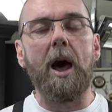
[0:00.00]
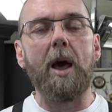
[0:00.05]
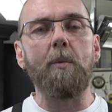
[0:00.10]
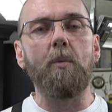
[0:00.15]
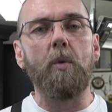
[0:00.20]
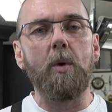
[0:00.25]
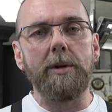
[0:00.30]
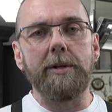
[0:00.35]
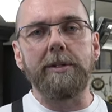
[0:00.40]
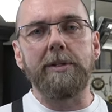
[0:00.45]
I
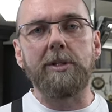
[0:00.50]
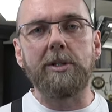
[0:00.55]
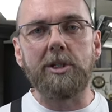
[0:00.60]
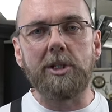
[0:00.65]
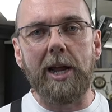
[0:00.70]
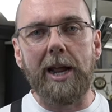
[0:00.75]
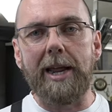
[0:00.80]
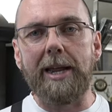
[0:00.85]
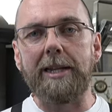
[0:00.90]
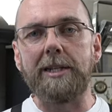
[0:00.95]
wouldn't
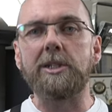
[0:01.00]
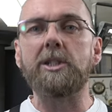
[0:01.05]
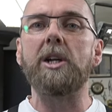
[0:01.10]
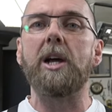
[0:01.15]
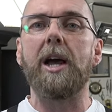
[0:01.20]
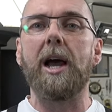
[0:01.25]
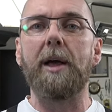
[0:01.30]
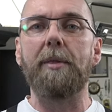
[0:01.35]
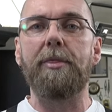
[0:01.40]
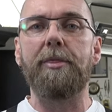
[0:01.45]

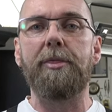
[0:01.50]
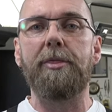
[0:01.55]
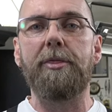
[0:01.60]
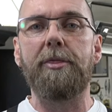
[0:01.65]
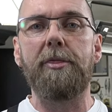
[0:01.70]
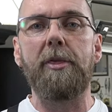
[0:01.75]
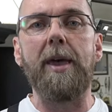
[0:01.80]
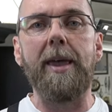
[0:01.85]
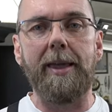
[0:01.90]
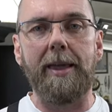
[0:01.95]
change a
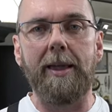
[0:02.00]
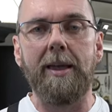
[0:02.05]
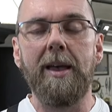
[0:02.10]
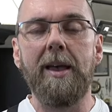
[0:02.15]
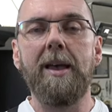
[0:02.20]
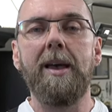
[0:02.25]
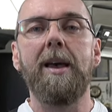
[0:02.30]
thing.